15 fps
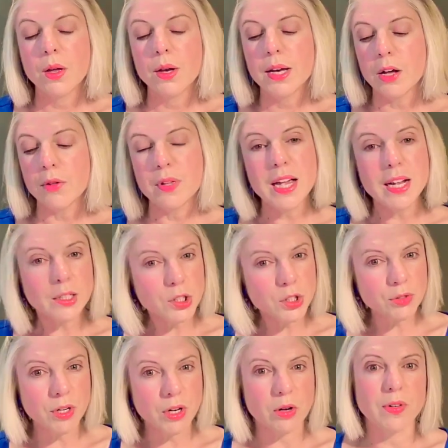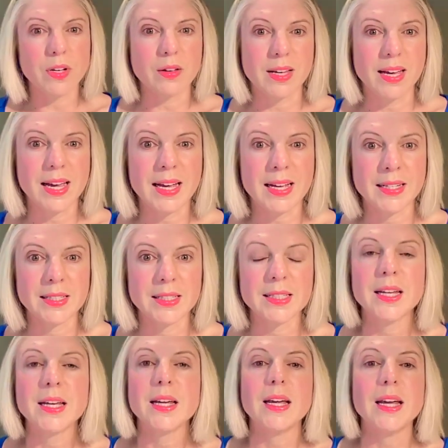Now, the extrovert, on the other hand,
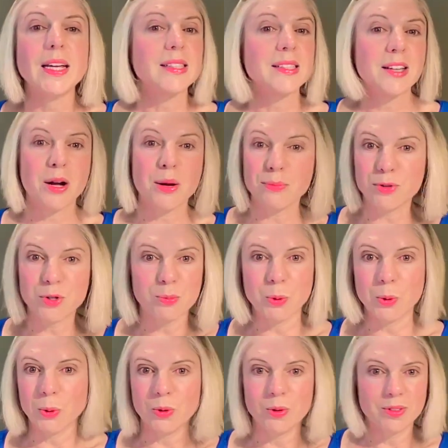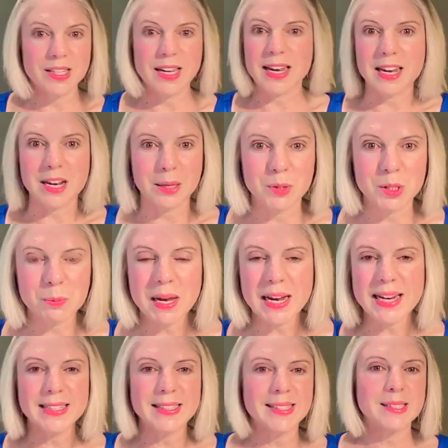is comfortable taking up
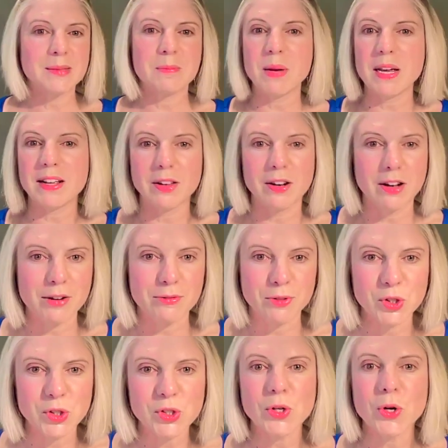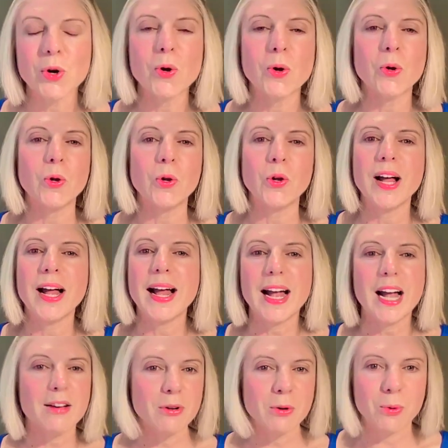space, being the life and soul,
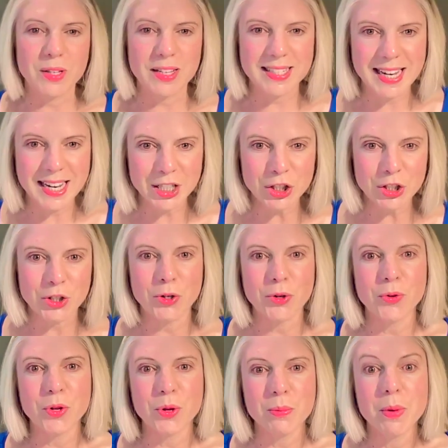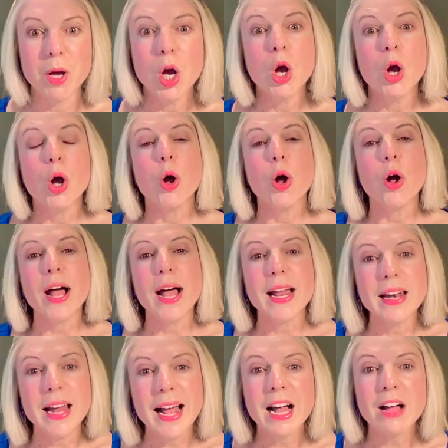having all the attention on them,
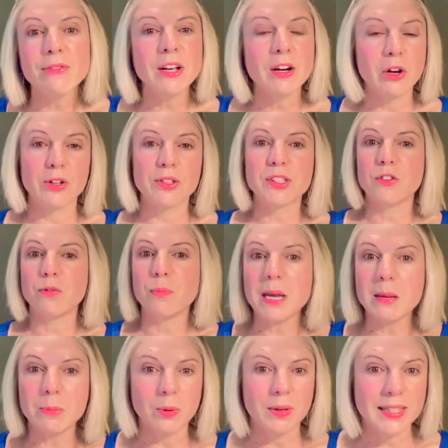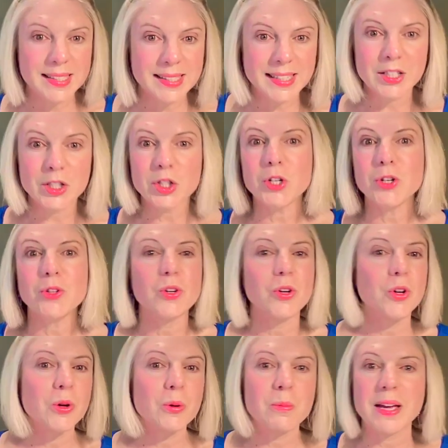and having lots of people listening to
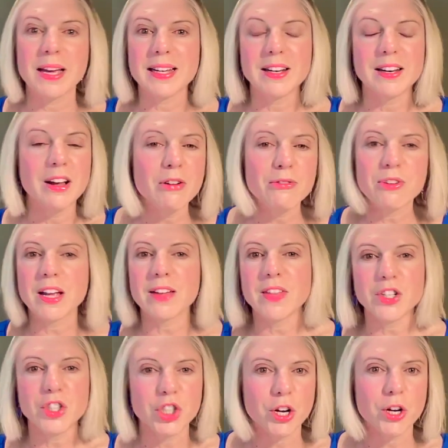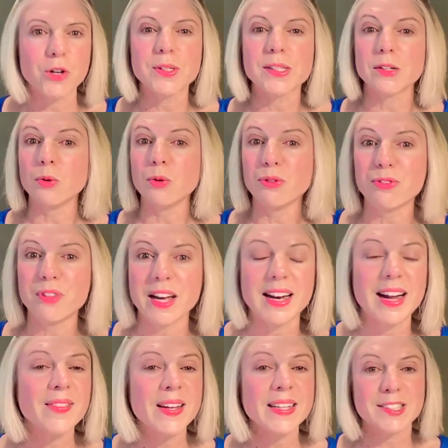them and laughing at their jokes and all of that.
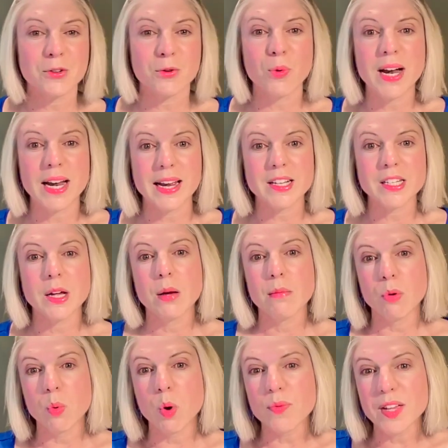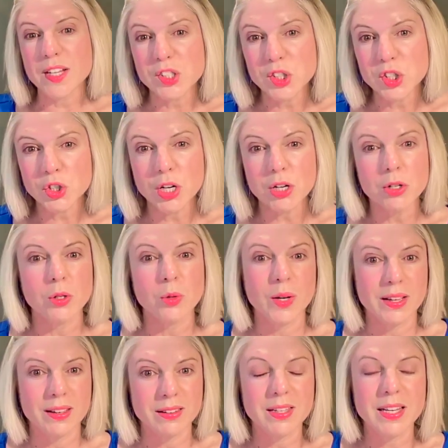And that's great. But what they struggle
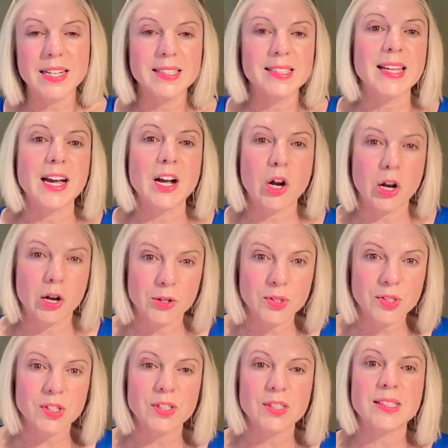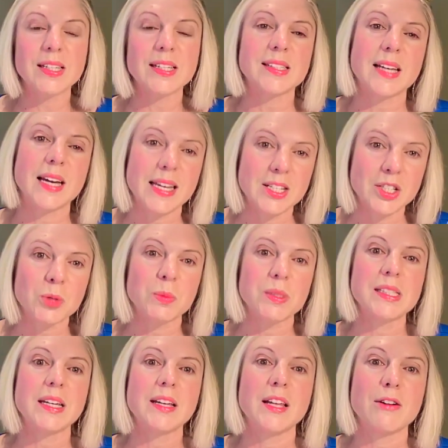with is that closeness, is that
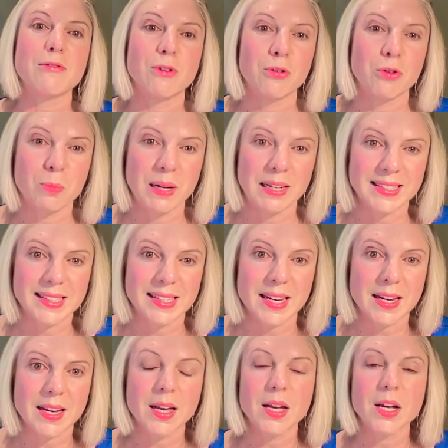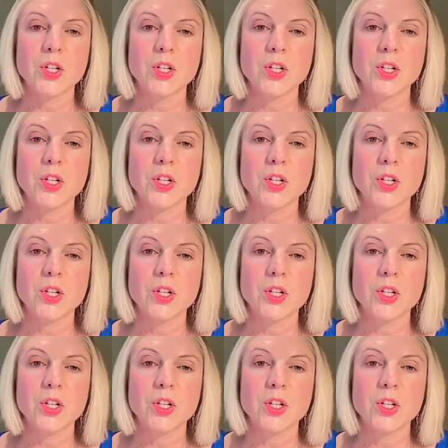intimacy and that vulnerability.